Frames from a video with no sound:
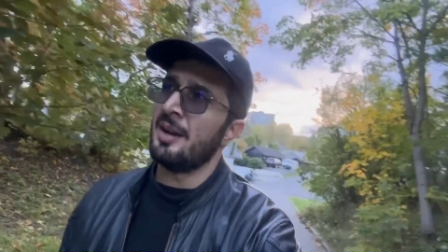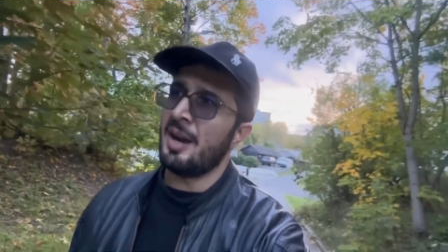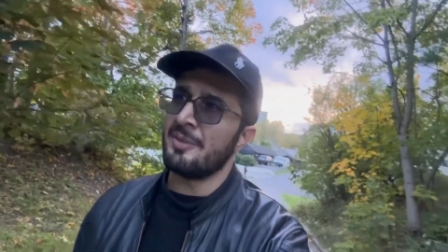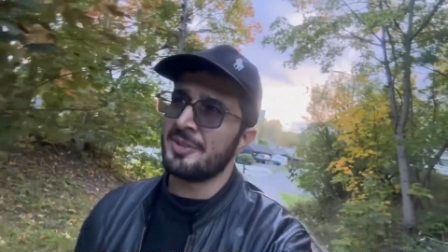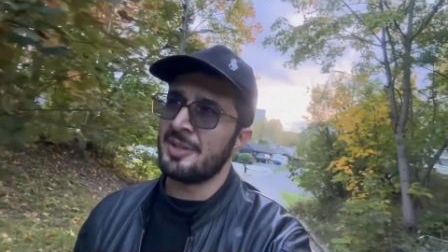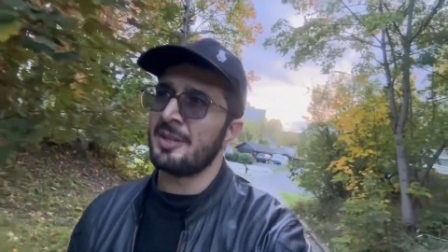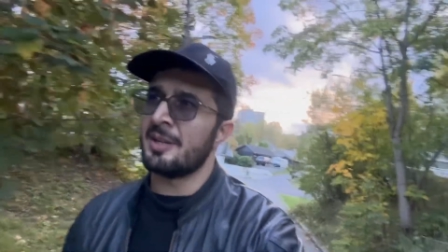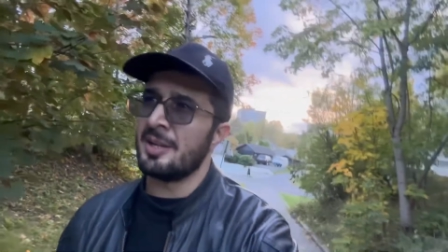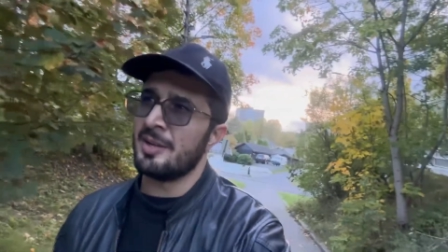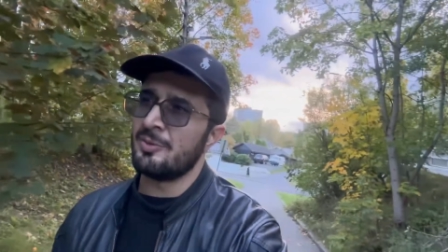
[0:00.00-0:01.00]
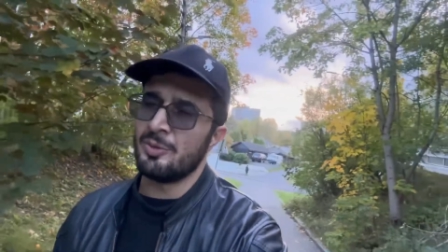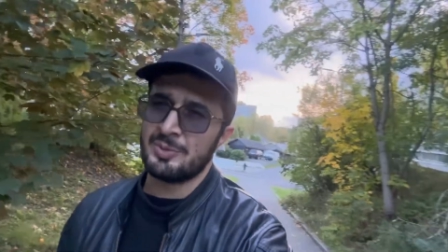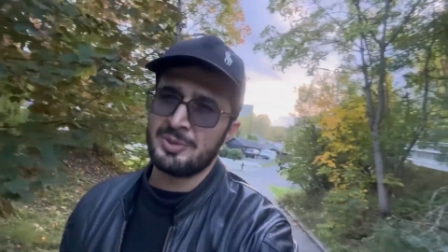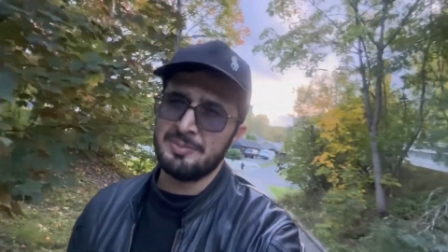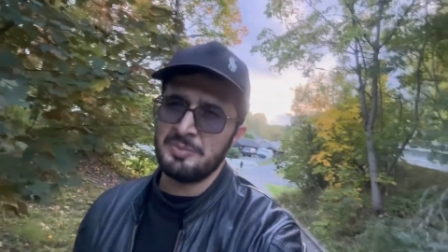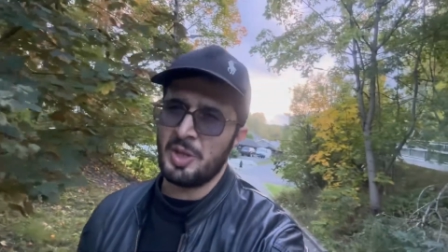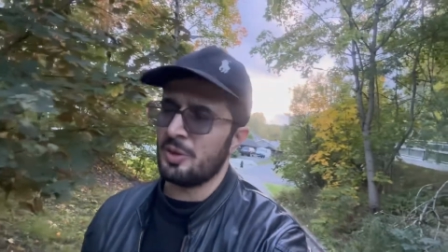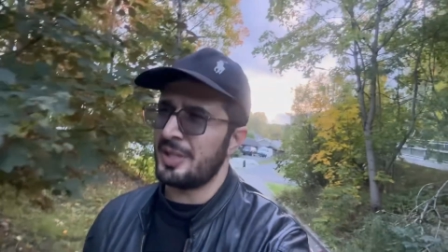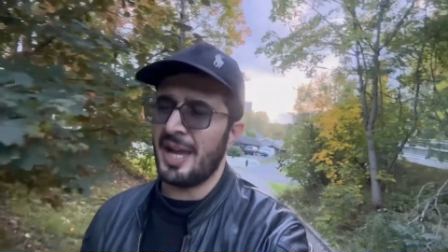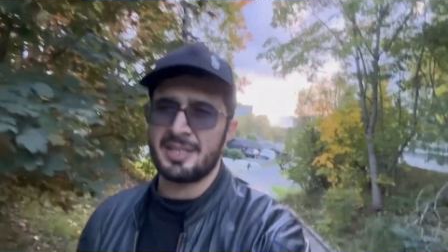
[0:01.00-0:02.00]
after you
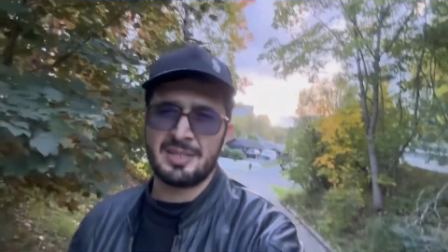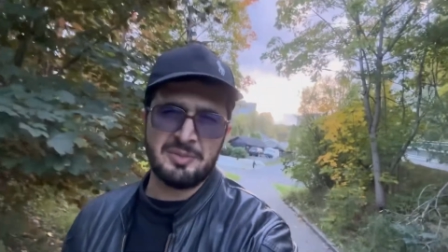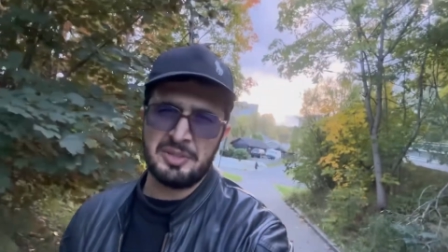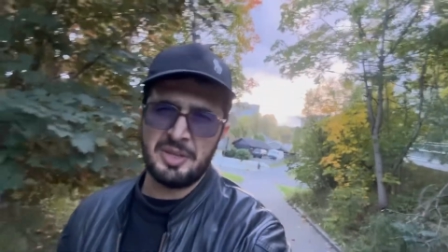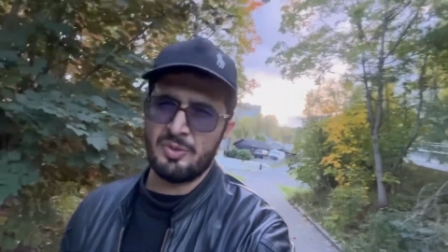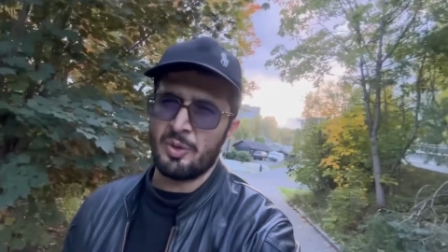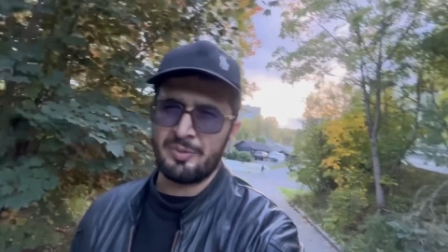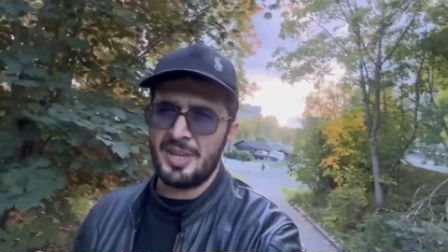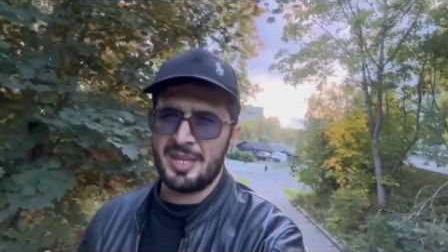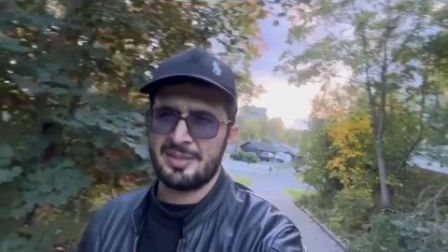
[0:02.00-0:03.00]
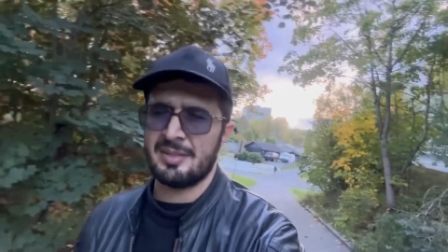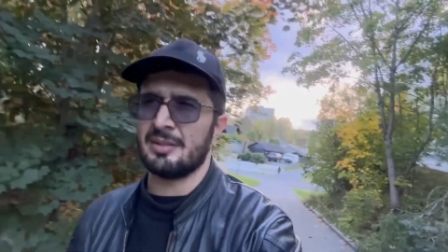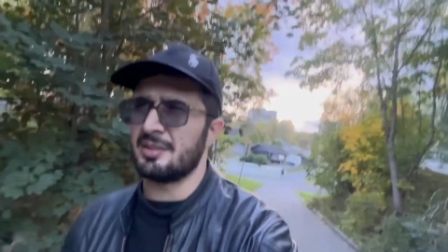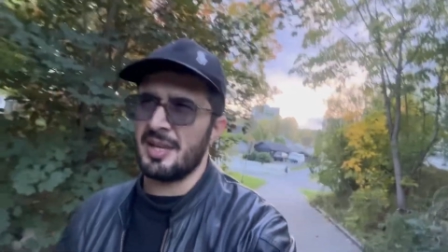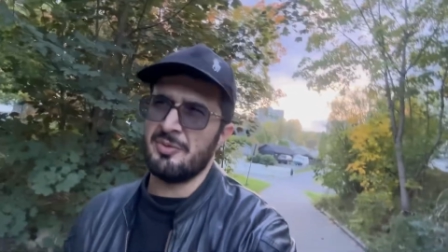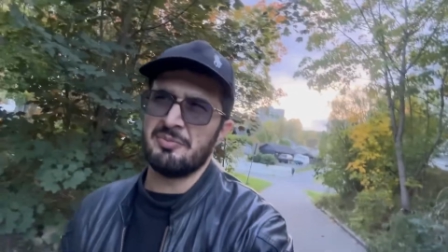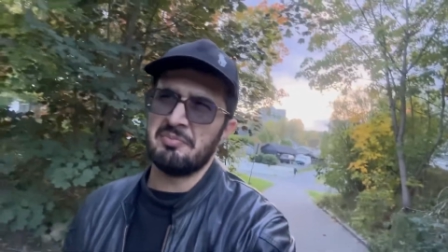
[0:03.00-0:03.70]
know that three four weeks or three